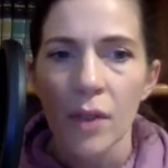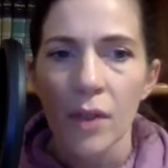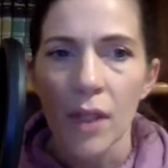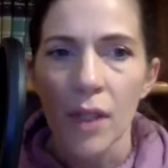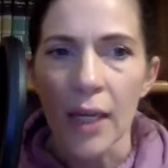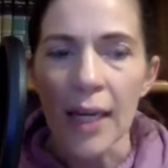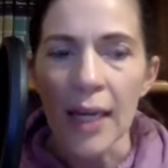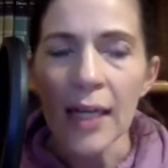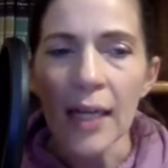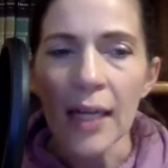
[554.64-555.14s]

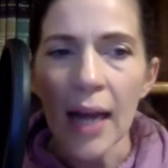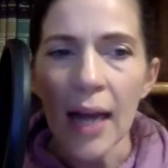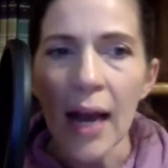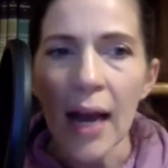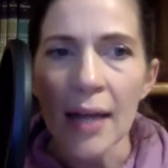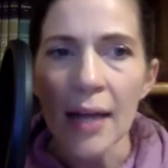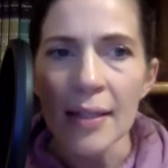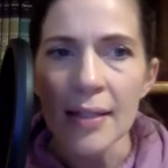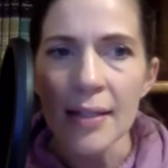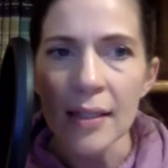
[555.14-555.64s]
It
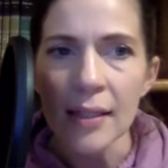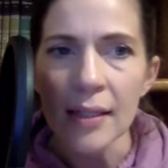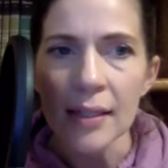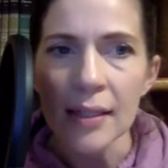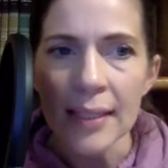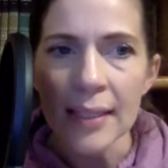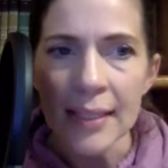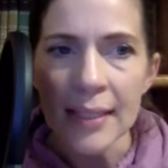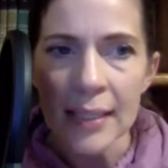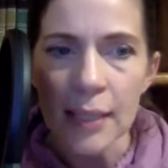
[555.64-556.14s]
has
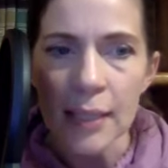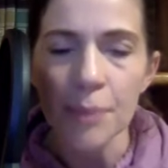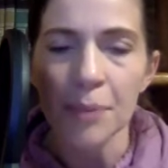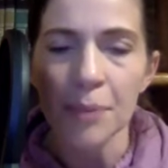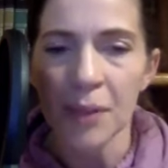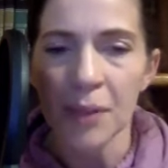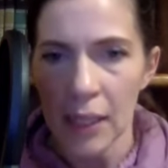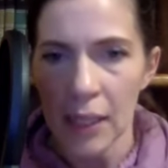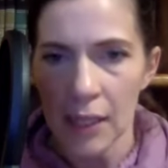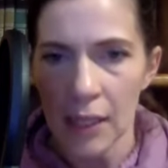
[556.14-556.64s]

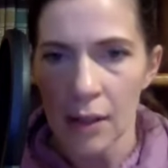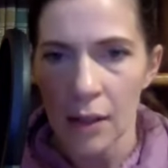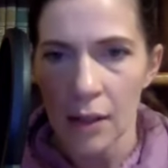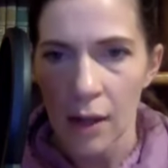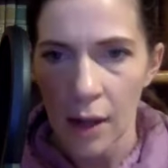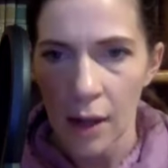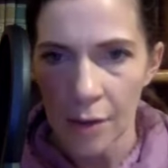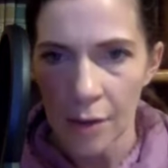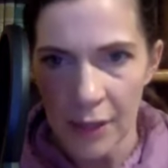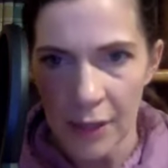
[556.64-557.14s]
deeply
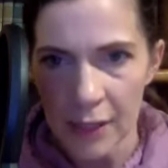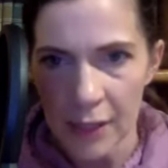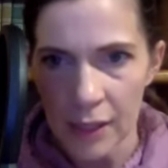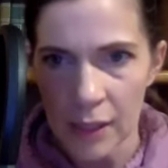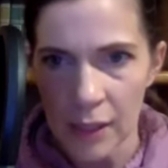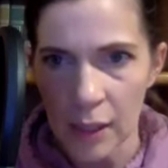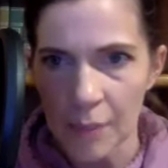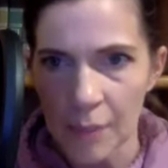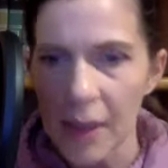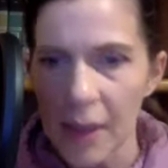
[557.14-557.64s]
affected
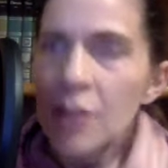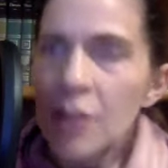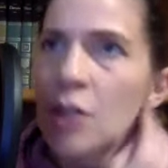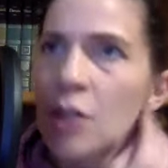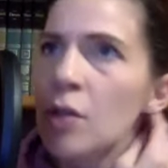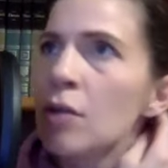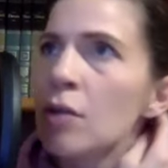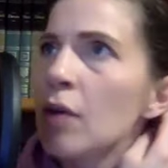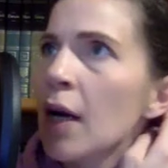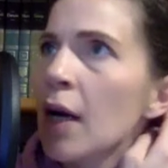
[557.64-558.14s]
them.
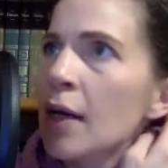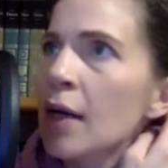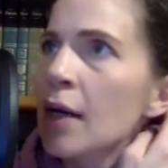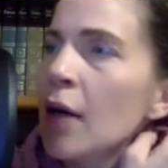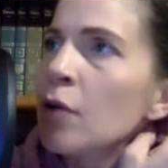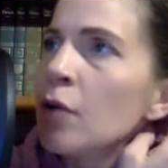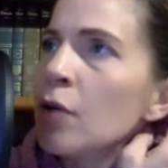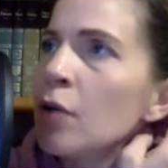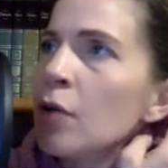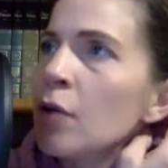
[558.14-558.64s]
I
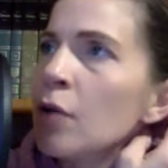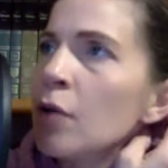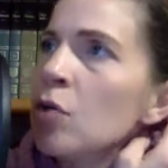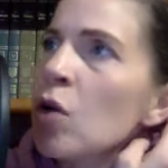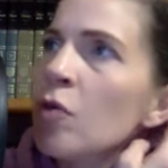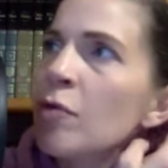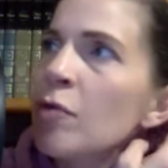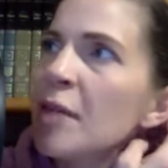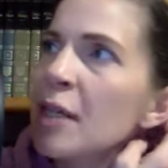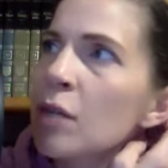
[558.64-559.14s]
don't
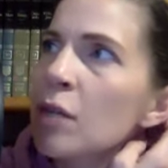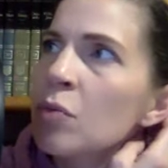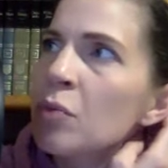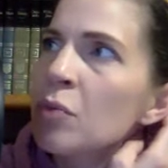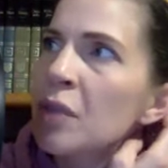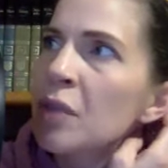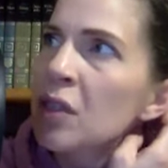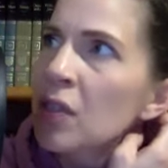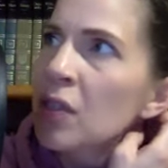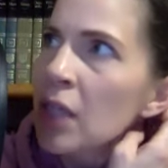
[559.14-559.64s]
know if we can
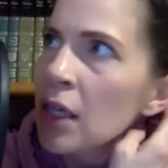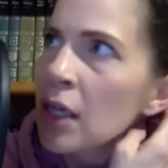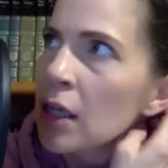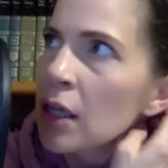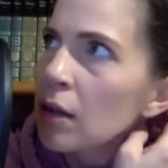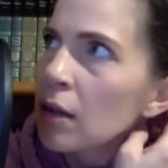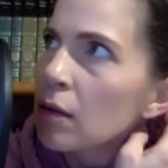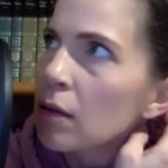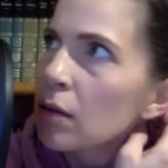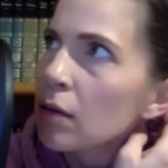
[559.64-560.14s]

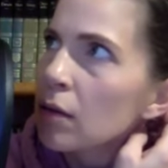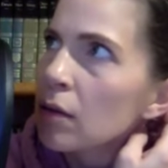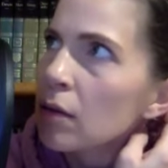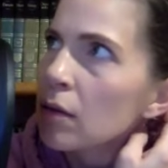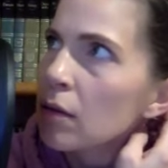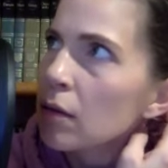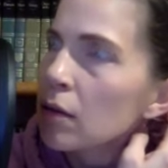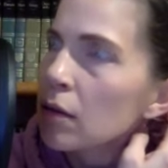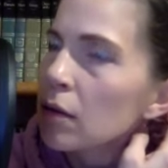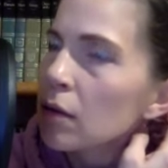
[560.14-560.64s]
really
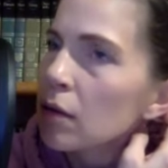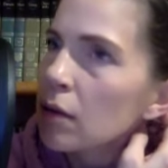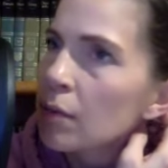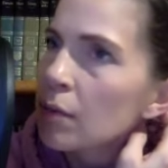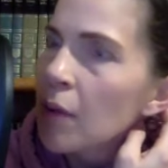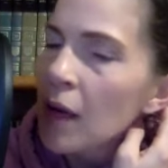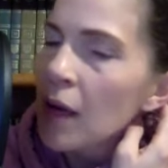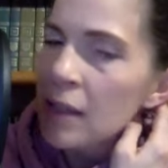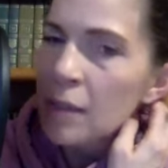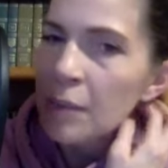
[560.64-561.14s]

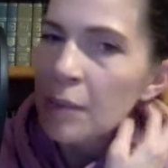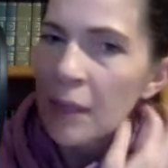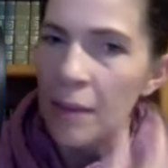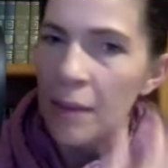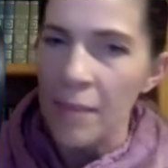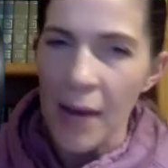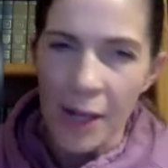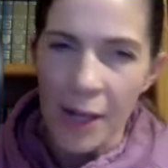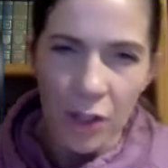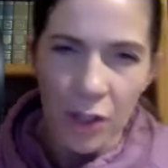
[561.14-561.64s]
possibly
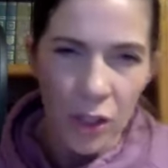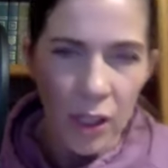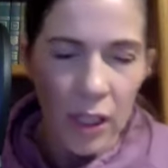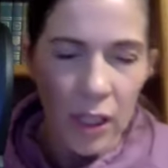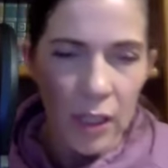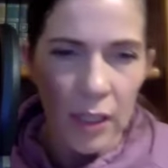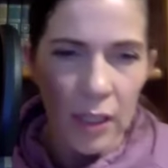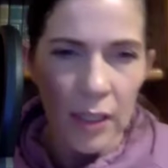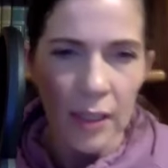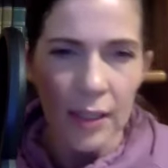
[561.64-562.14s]
imagine
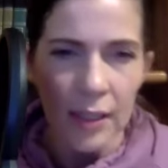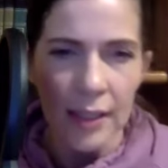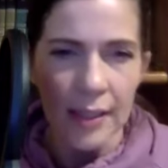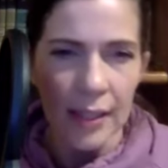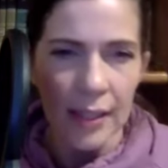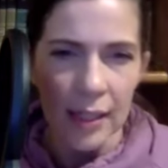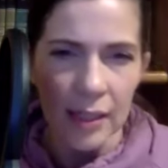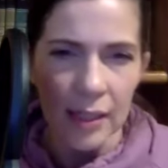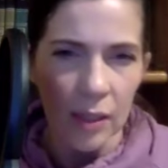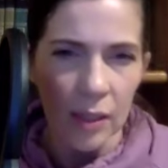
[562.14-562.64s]
in these
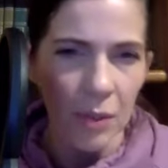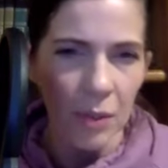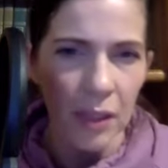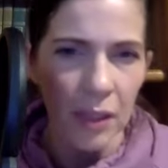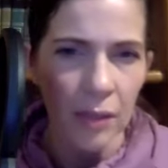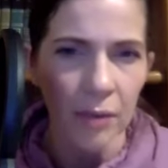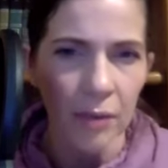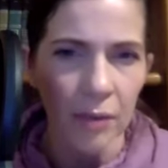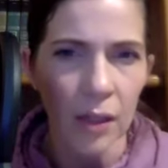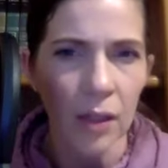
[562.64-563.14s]
days that we live
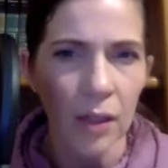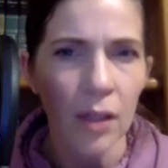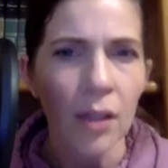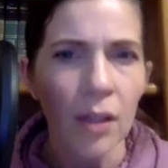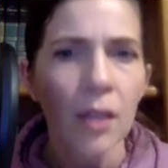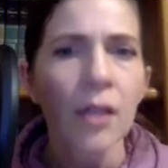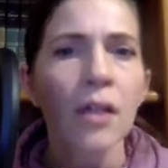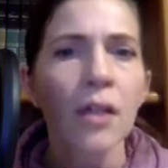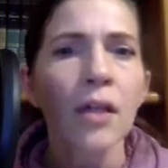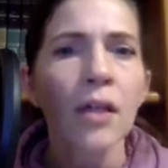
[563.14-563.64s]
in
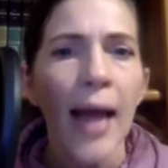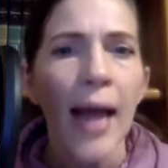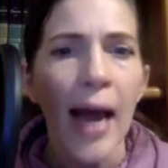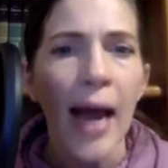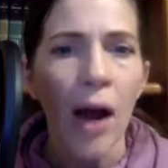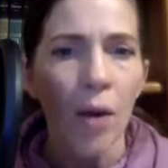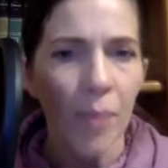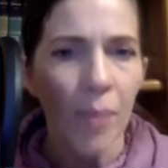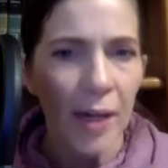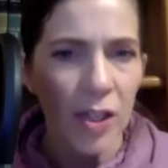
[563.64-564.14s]

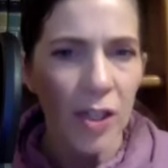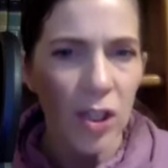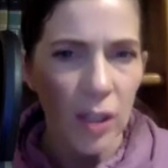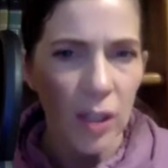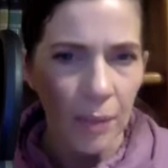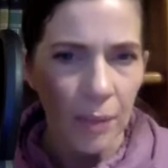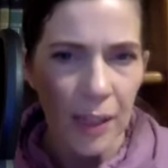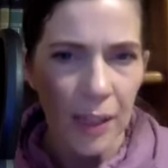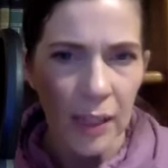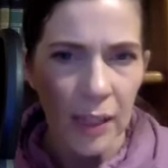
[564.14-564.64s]
how much
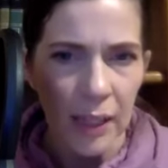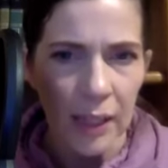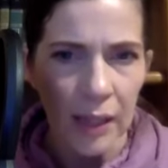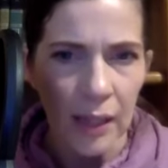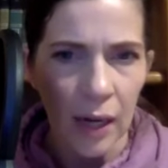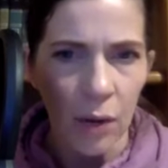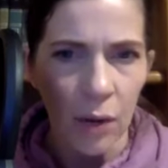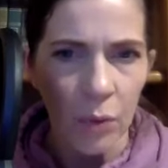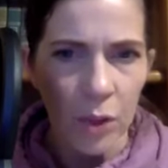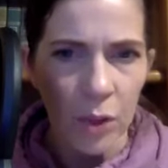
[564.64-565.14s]
something like
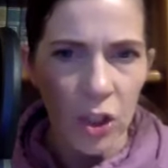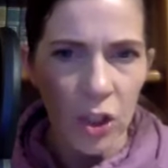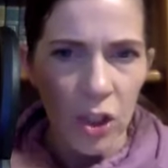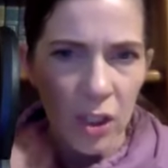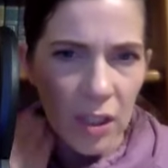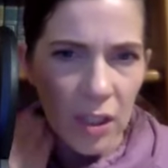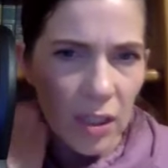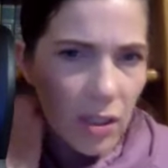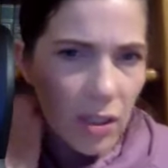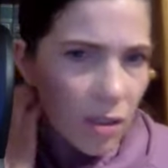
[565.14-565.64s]
that would
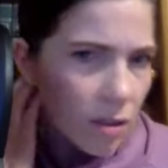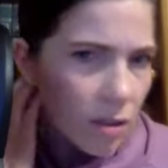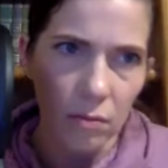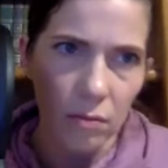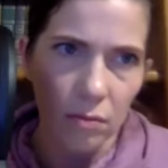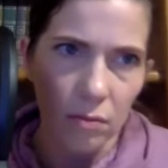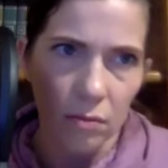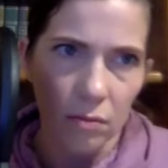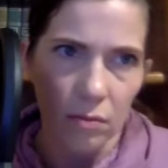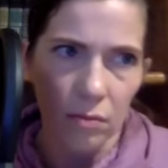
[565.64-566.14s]
just
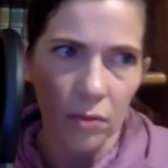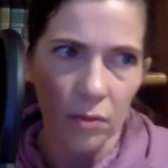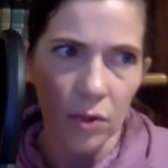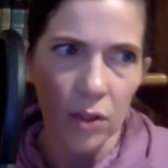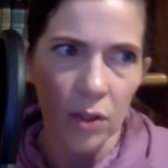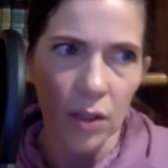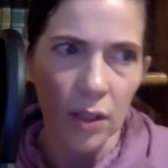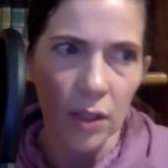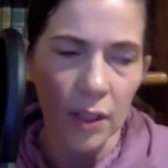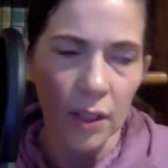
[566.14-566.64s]

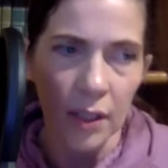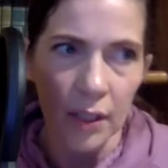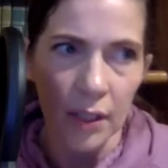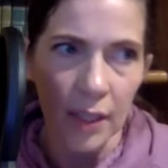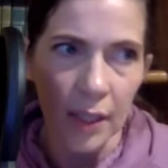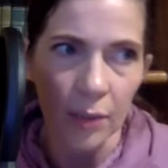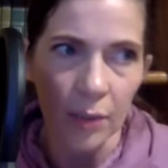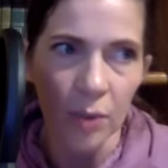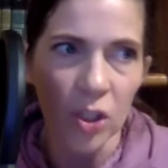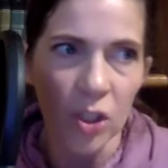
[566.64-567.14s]

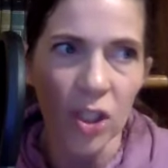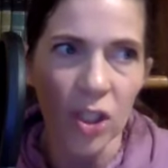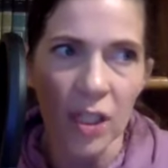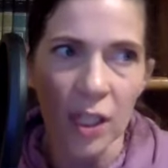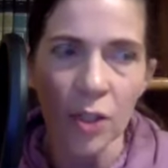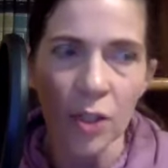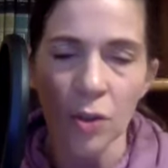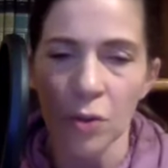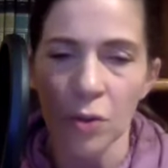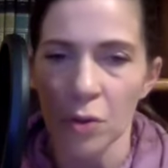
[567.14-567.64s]

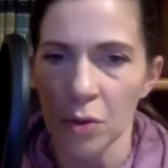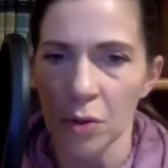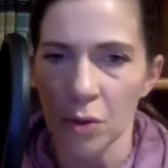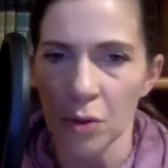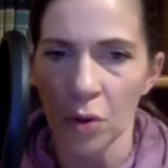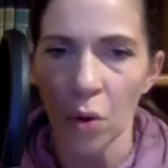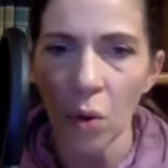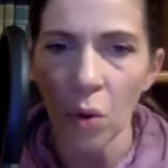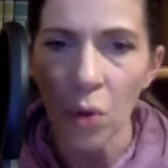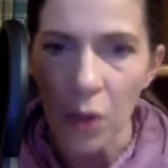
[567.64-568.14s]
get you to your
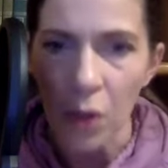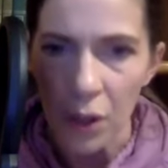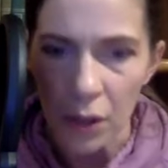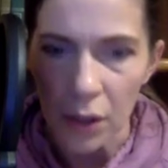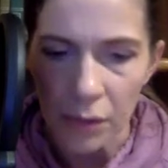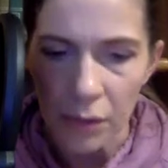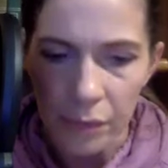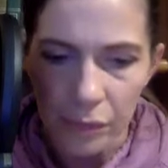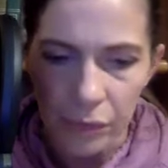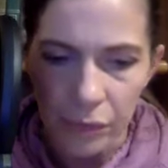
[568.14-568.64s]
core,
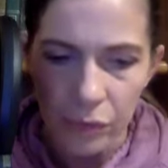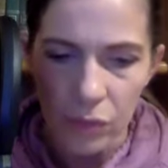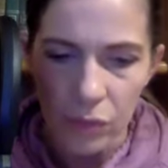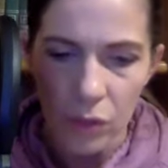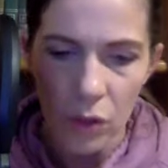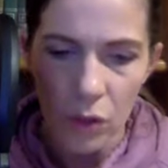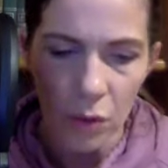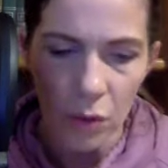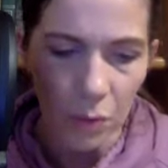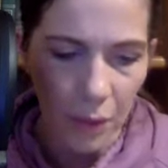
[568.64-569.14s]

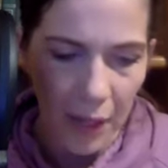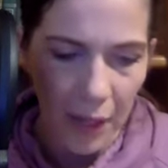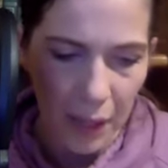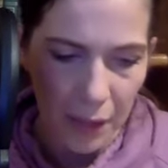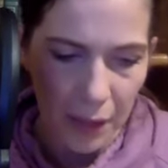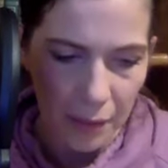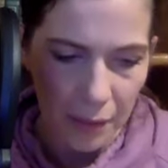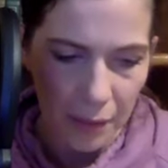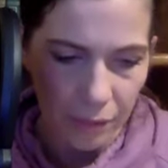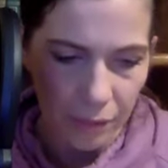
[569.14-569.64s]
to where